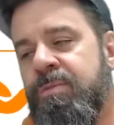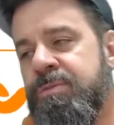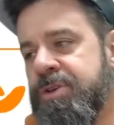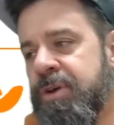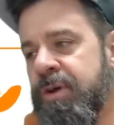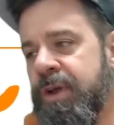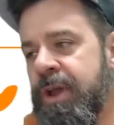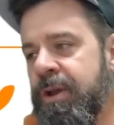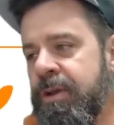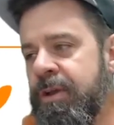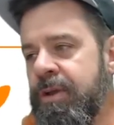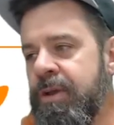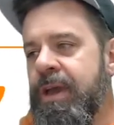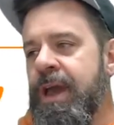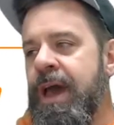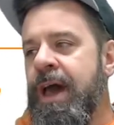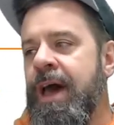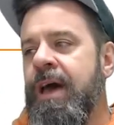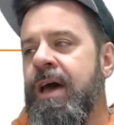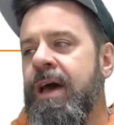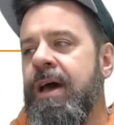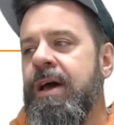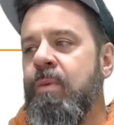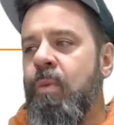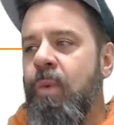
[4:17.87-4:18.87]
So here you
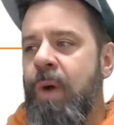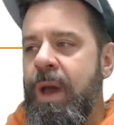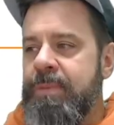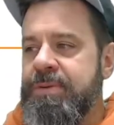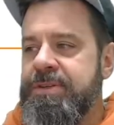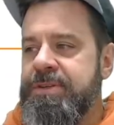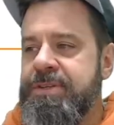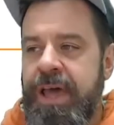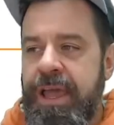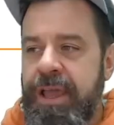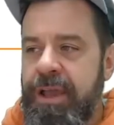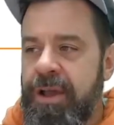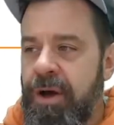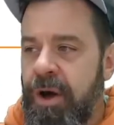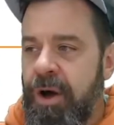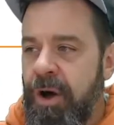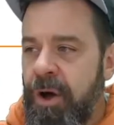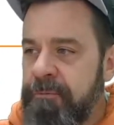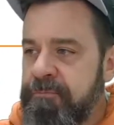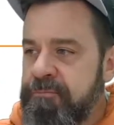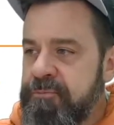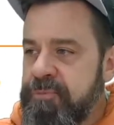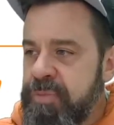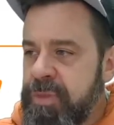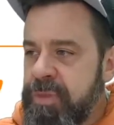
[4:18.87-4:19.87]
got a website
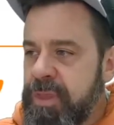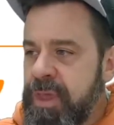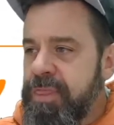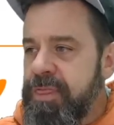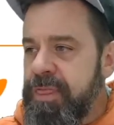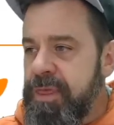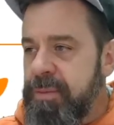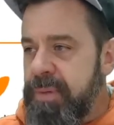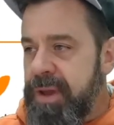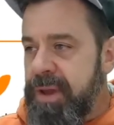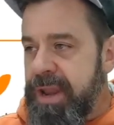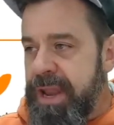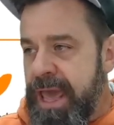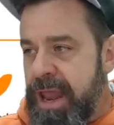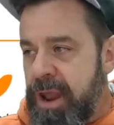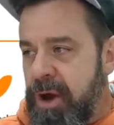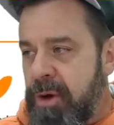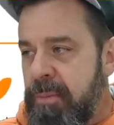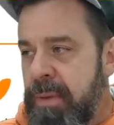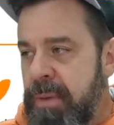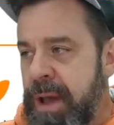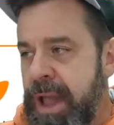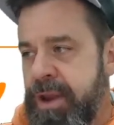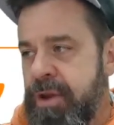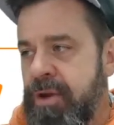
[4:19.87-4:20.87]
called the Banano
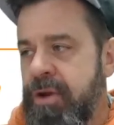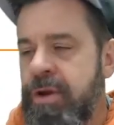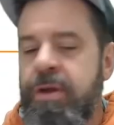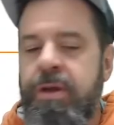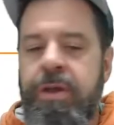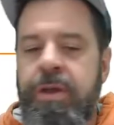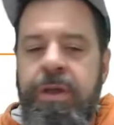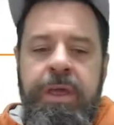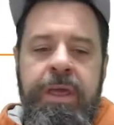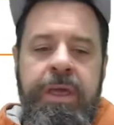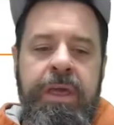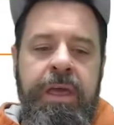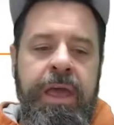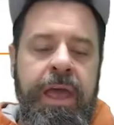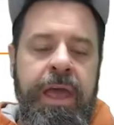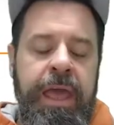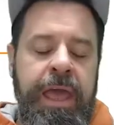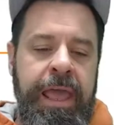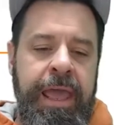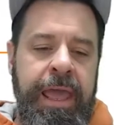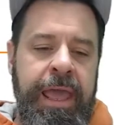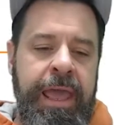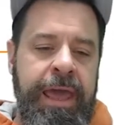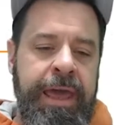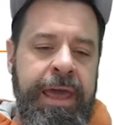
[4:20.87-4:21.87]
Miner,
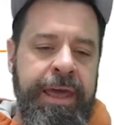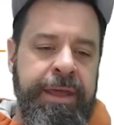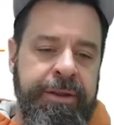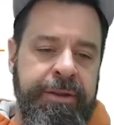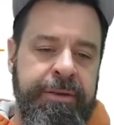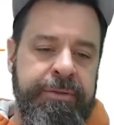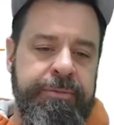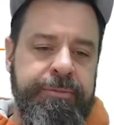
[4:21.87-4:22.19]
and